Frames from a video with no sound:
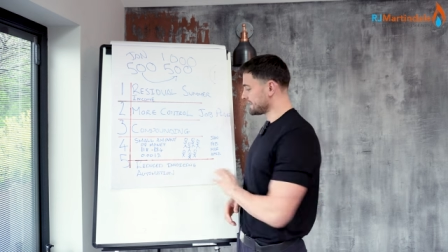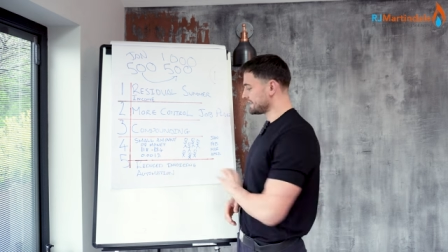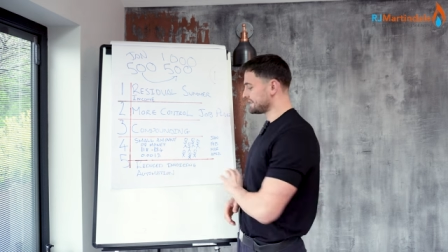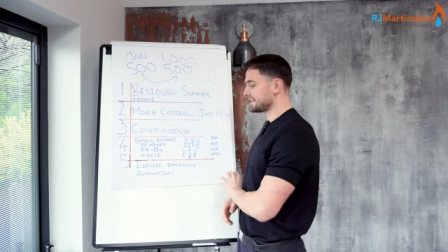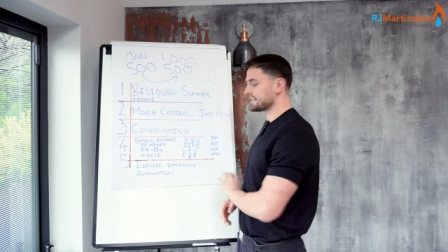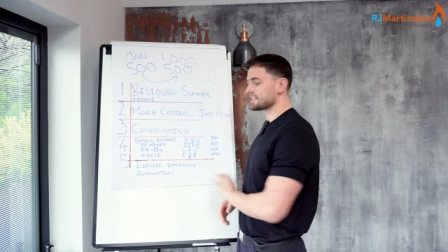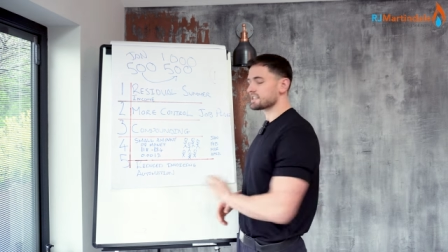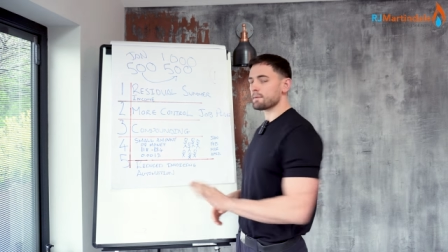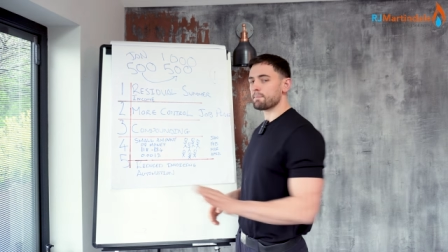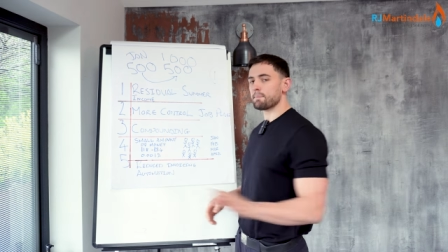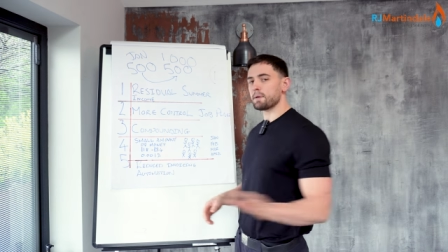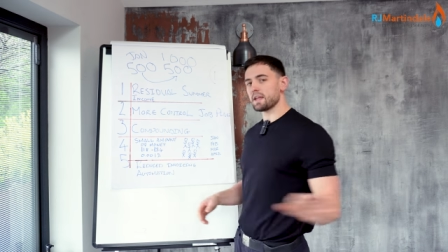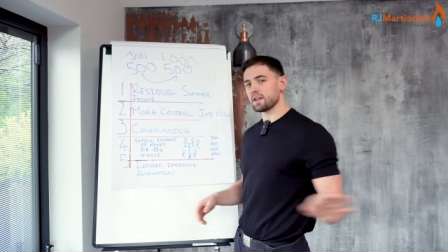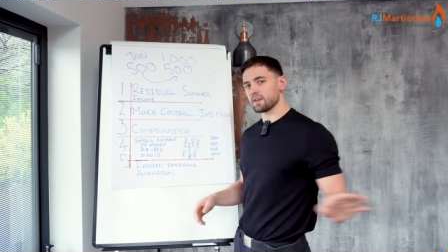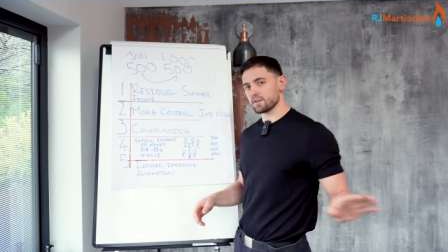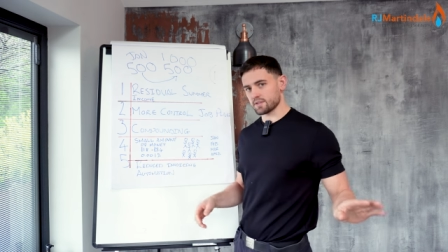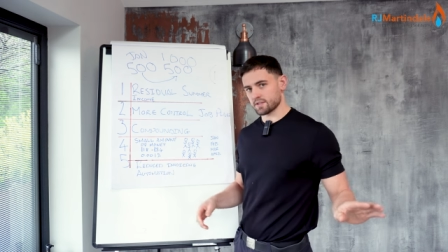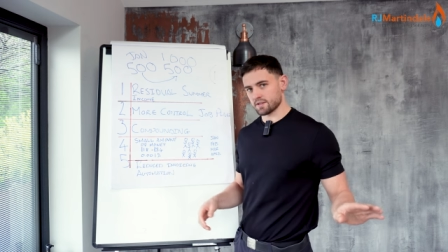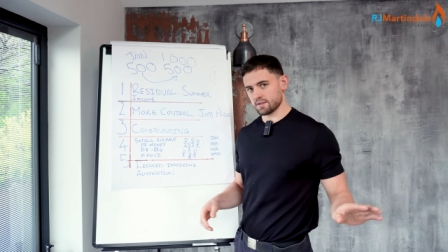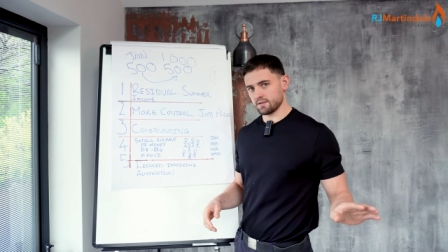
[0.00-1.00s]

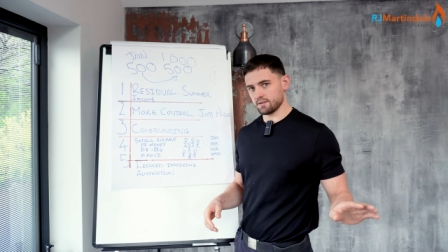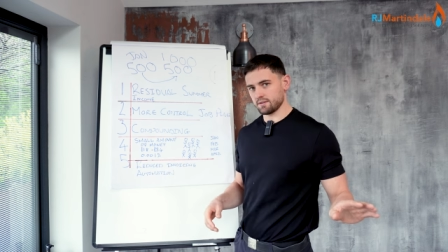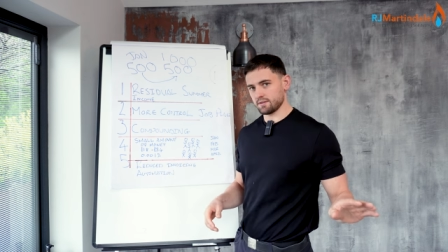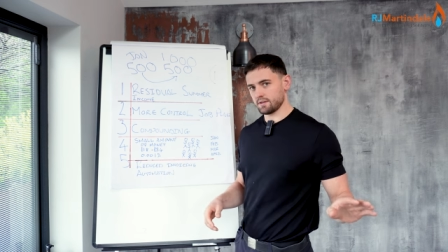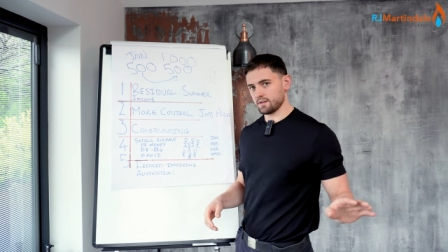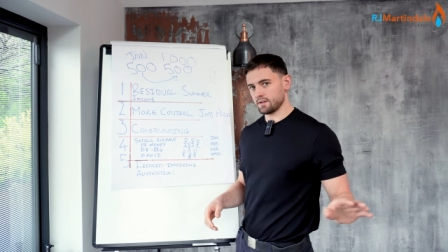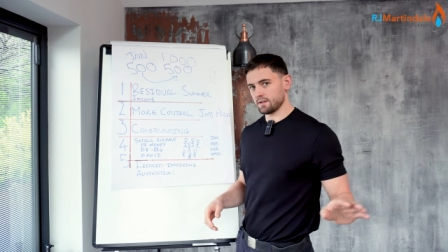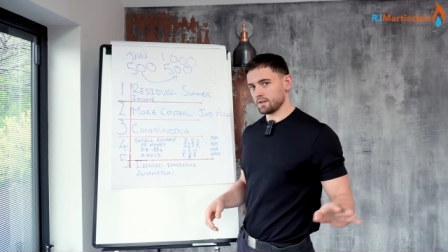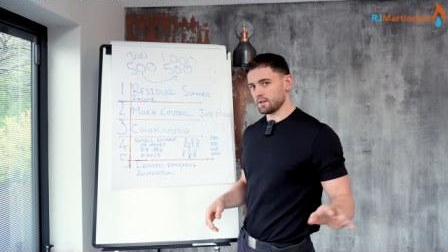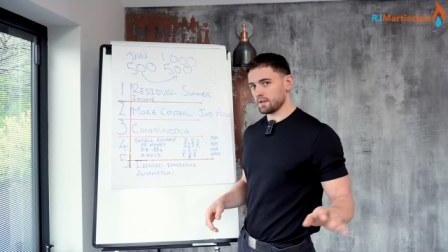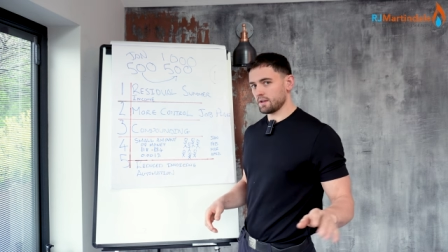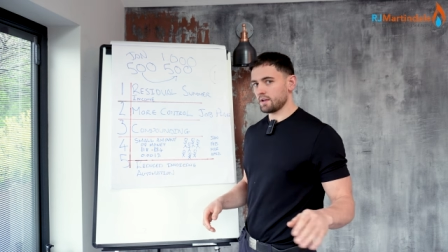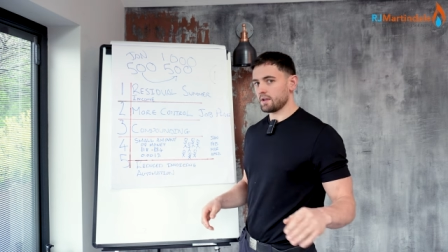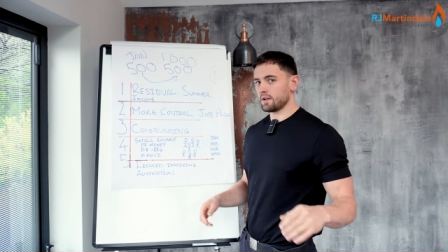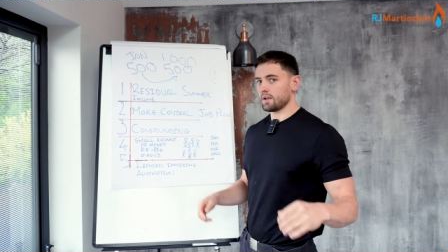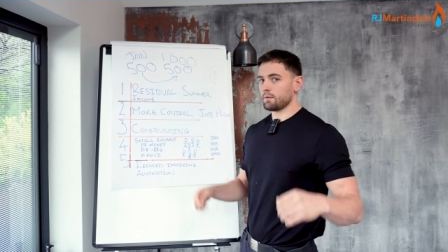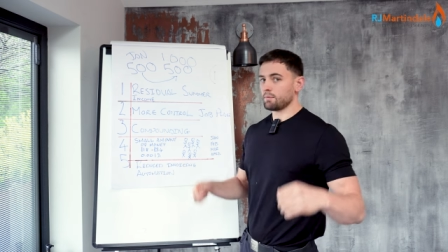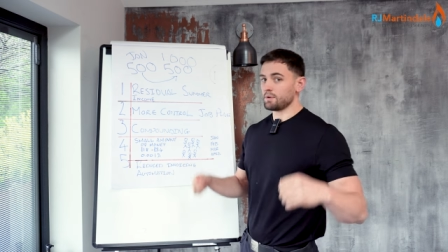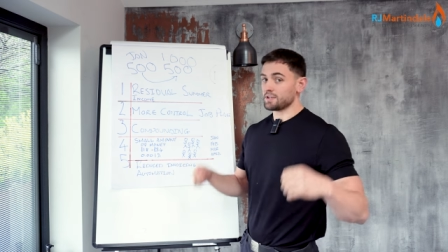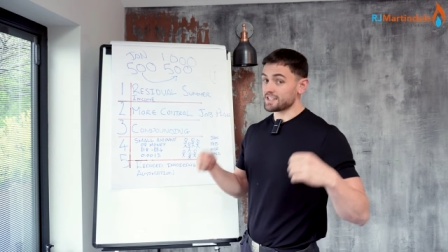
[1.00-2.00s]
disappears,
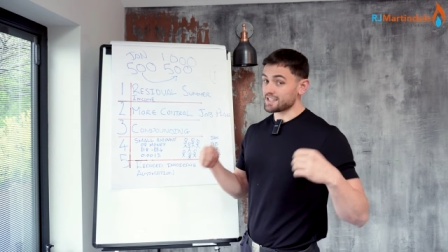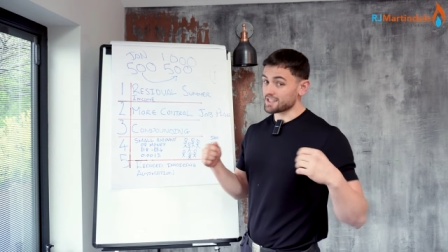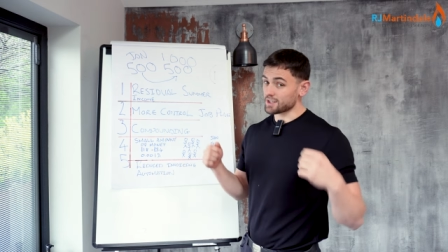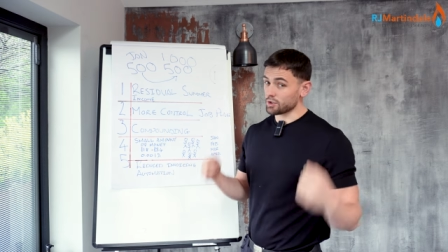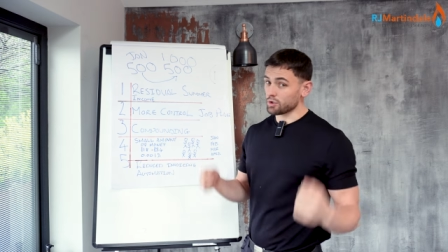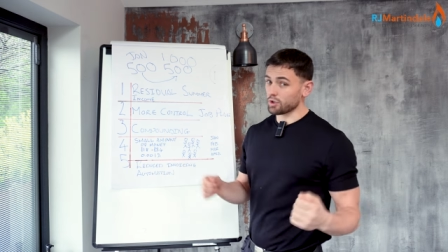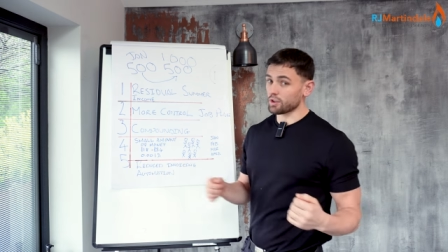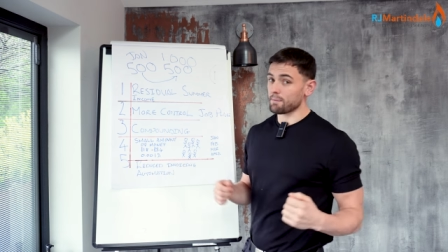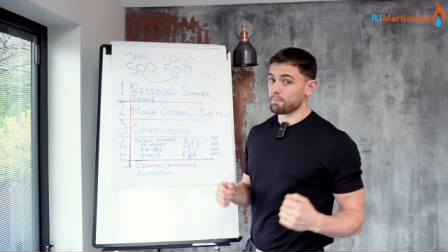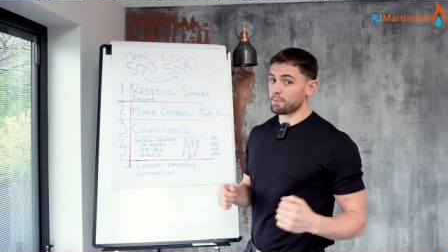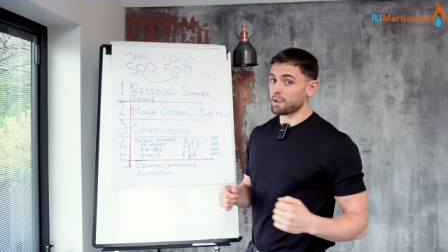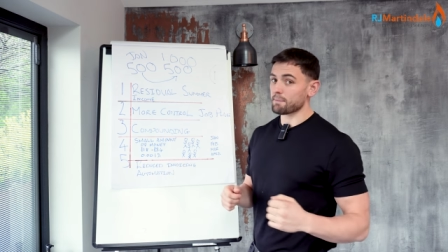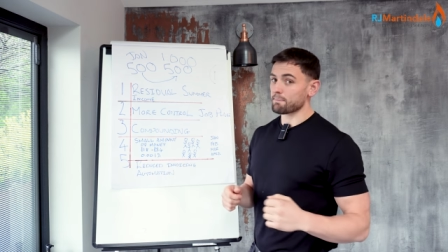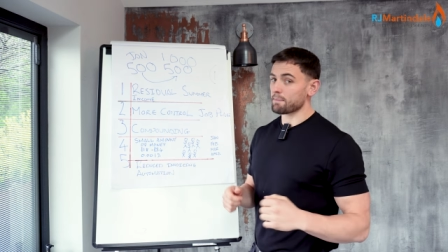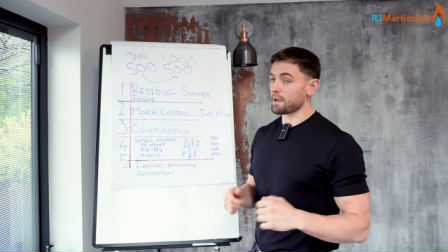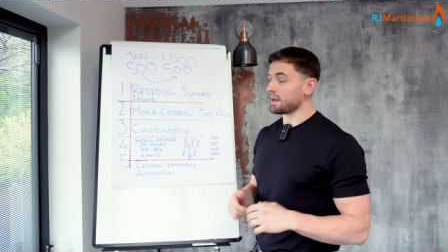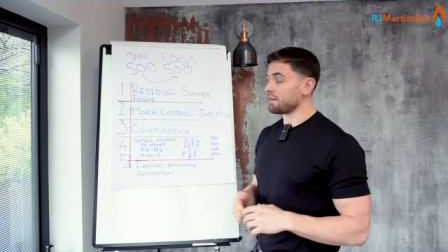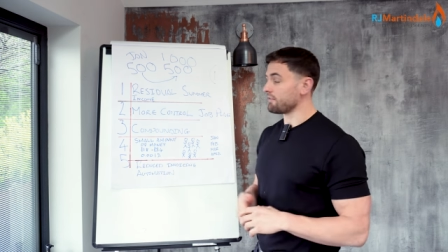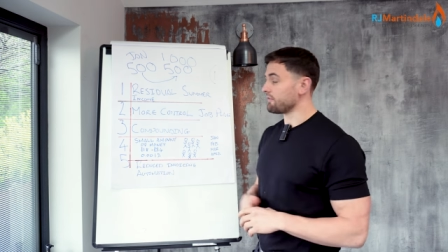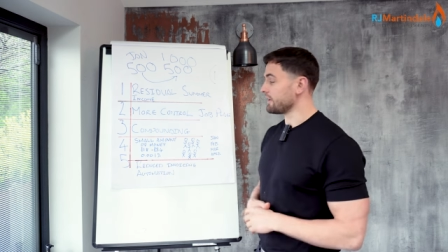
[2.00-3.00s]
which is another big
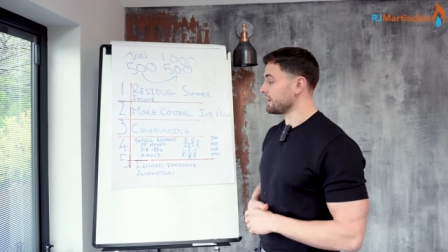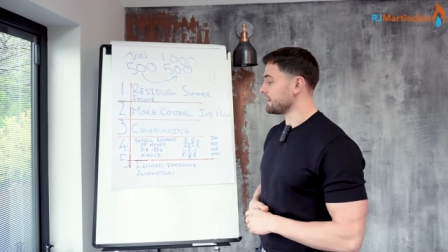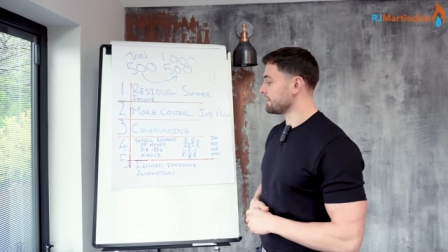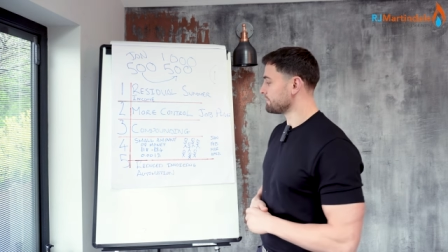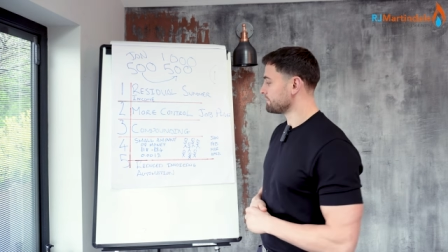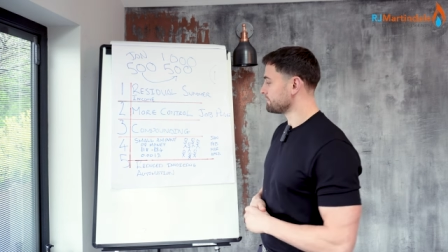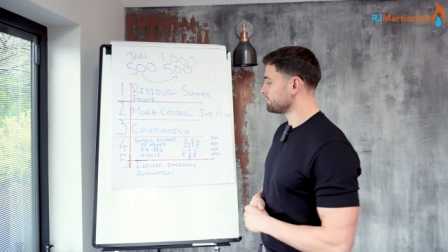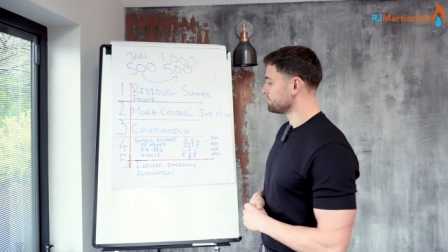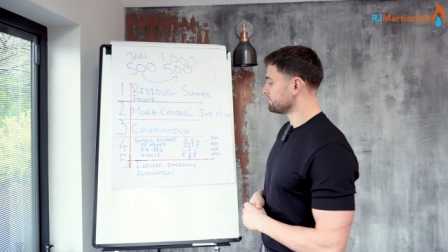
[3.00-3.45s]
benefit.